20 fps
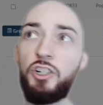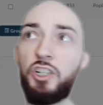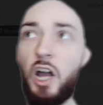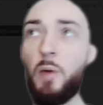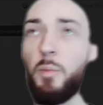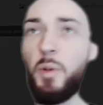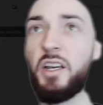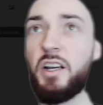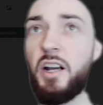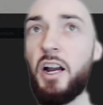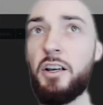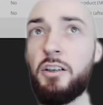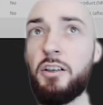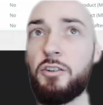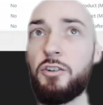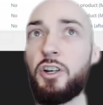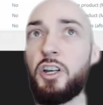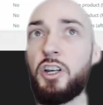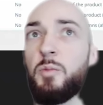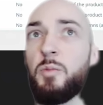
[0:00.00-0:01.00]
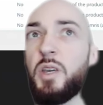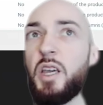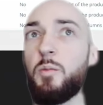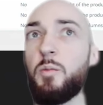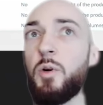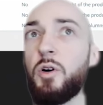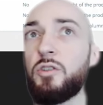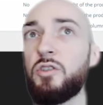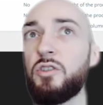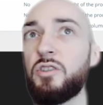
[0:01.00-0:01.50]
shopping cart, you're going to be
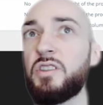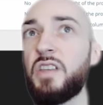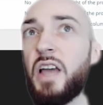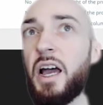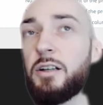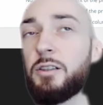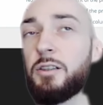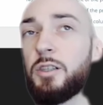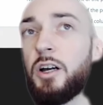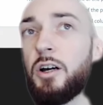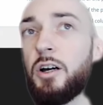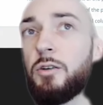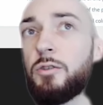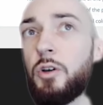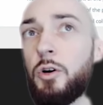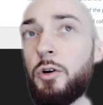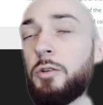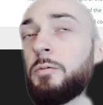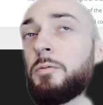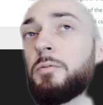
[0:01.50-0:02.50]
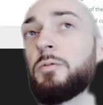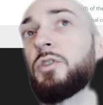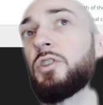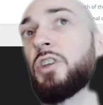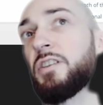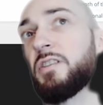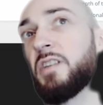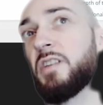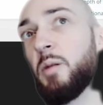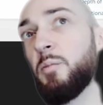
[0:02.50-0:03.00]
able to download
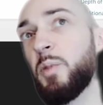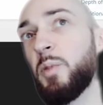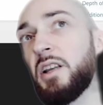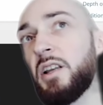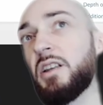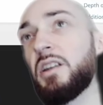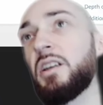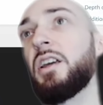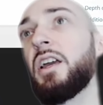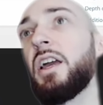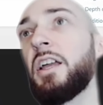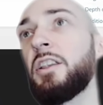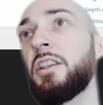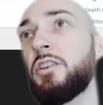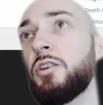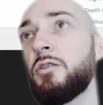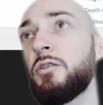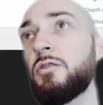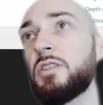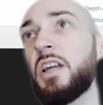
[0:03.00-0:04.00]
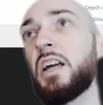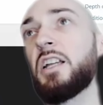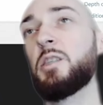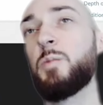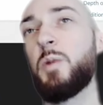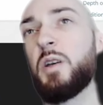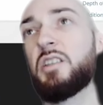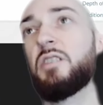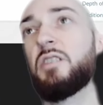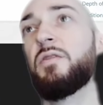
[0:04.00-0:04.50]
the template and use that
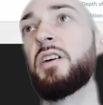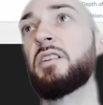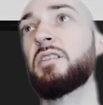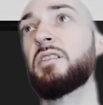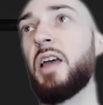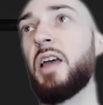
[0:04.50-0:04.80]
specific